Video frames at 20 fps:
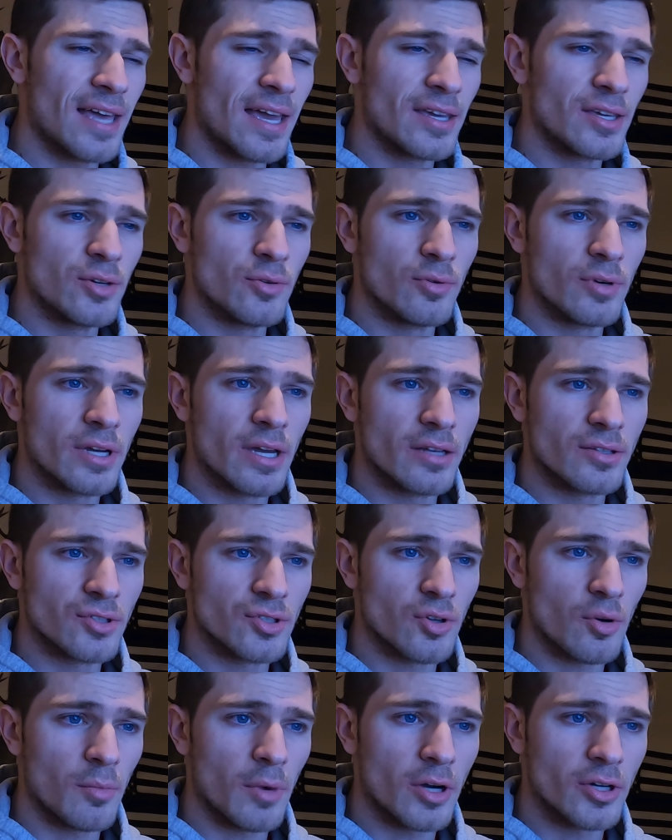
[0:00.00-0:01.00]
Thank you
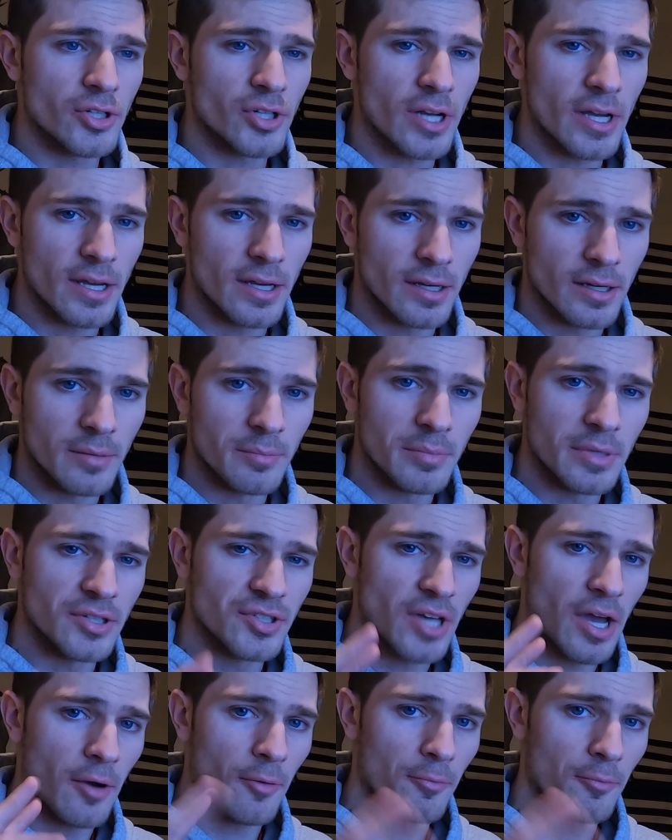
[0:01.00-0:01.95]
again so much, and peace